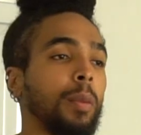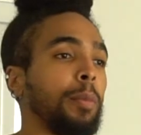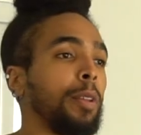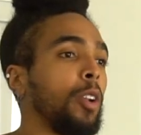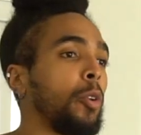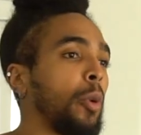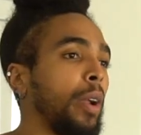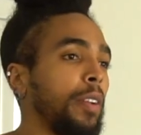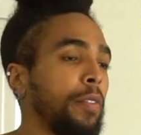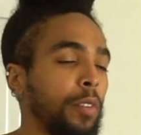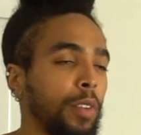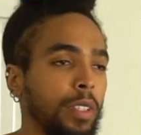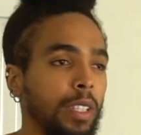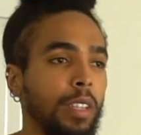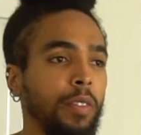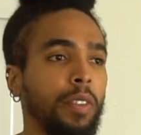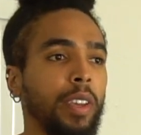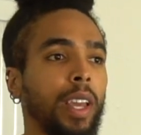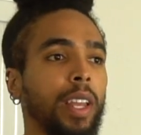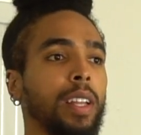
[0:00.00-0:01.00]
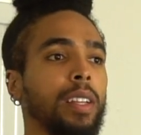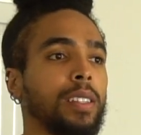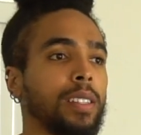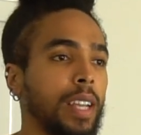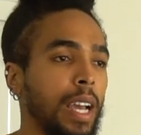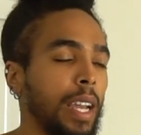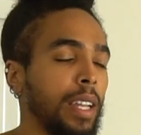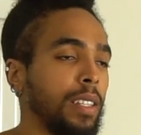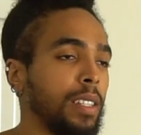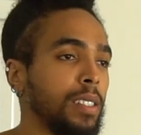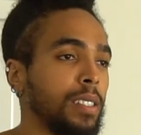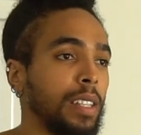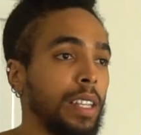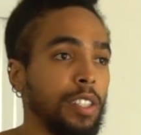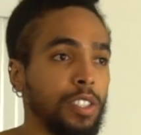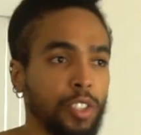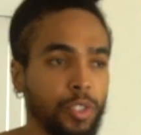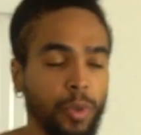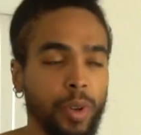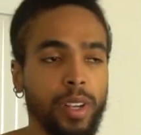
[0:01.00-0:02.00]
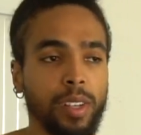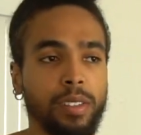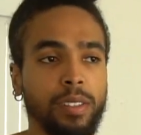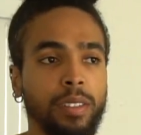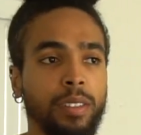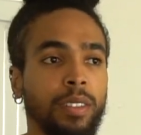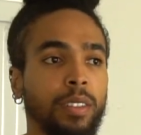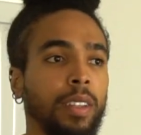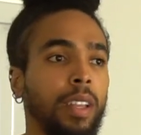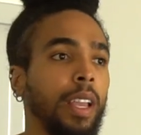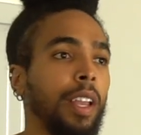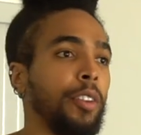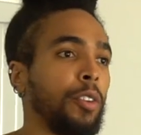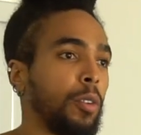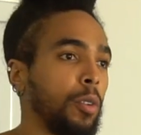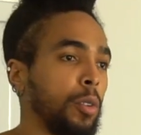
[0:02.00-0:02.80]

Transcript: be great for alleviating tightness and stress in your